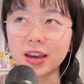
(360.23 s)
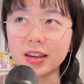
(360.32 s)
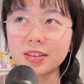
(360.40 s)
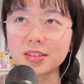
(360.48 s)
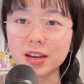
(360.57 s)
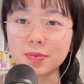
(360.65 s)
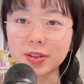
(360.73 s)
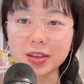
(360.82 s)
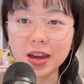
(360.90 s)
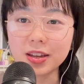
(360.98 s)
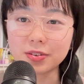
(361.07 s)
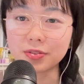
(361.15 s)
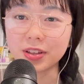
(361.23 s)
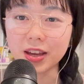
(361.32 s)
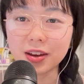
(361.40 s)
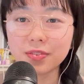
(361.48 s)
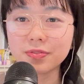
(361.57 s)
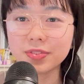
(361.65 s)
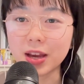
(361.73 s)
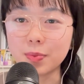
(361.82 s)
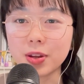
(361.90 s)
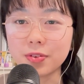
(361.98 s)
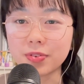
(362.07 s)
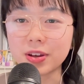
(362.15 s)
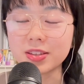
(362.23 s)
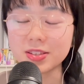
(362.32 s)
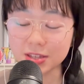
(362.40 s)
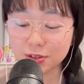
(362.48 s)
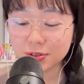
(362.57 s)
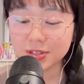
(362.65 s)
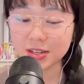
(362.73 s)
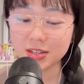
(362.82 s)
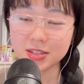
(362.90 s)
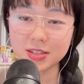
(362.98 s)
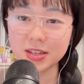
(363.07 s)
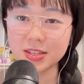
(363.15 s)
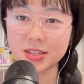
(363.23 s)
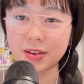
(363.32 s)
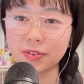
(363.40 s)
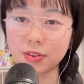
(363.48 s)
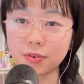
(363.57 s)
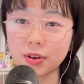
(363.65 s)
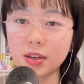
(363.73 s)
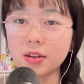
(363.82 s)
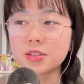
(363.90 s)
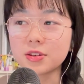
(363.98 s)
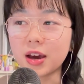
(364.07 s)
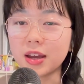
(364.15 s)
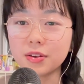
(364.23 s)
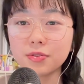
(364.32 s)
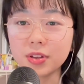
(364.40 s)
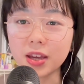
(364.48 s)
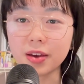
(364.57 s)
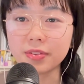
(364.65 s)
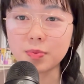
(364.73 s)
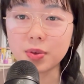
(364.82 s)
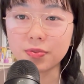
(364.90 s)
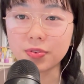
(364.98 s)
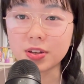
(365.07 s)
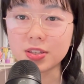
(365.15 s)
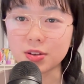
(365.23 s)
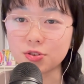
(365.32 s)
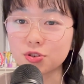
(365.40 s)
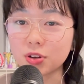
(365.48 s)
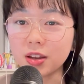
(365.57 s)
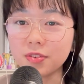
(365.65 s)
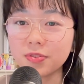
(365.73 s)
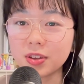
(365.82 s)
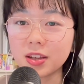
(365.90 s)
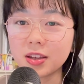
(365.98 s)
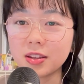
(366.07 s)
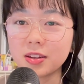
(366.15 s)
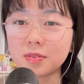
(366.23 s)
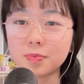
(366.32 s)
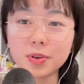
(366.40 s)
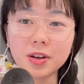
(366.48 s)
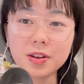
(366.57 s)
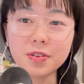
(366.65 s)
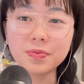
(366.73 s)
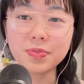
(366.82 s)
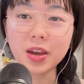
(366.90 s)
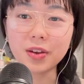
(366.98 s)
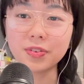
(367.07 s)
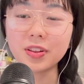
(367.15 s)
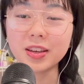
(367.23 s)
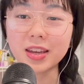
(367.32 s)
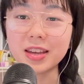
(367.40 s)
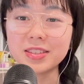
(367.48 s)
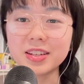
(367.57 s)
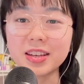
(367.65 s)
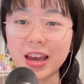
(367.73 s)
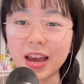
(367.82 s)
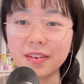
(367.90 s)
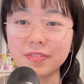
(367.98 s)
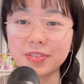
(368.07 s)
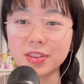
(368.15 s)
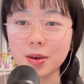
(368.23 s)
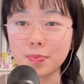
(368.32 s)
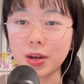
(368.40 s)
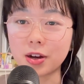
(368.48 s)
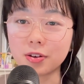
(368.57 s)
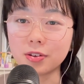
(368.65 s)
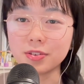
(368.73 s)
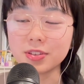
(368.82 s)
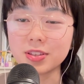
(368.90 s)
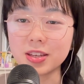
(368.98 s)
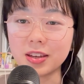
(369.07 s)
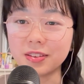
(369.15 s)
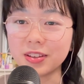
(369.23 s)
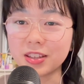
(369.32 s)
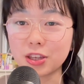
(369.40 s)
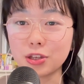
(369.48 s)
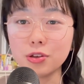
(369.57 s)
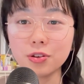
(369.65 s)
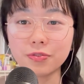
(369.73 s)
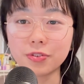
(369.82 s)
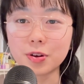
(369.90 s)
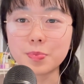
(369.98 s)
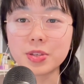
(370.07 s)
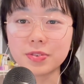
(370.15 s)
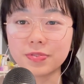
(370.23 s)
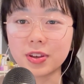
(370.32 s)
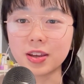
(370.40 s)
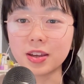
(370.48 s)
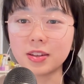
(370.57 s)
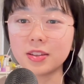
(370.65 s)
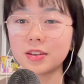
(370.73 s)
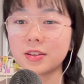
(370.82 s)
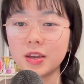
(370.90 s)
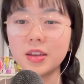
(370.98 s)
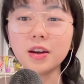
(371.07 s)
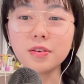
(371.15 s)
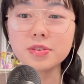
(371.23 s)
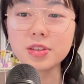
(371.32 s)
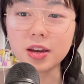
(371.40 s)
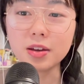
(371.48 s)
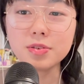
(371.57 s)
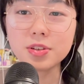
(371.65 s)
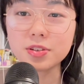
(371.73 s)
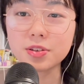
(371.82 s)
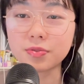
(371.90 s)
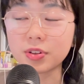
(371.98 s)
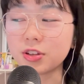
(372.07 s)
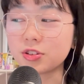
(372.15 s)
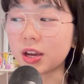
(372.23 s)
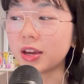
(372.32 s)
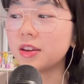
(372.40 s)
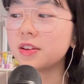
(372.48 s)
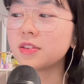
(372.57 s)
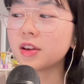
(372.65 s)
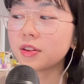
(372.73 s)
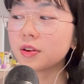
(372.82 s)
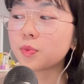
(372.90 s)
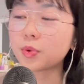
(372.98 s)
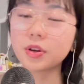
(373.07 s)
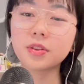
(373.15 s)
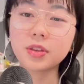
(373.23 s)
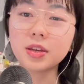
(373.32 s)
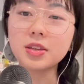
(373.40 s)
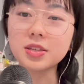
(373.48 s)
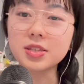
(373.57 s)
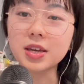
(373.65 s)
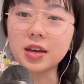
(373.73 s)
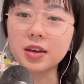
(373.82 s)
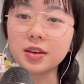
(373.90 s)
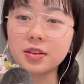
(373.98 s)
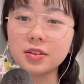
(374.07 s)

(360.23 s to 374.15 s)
at the time, like I didn't really have that many friends. This was like sixth, seventh grade. So I didn't really have that many friends. I was trying to fit in, but I felt like I didn't have the apparel and like the uniform to fit in. And I was I was also really shy. And another weird thing is that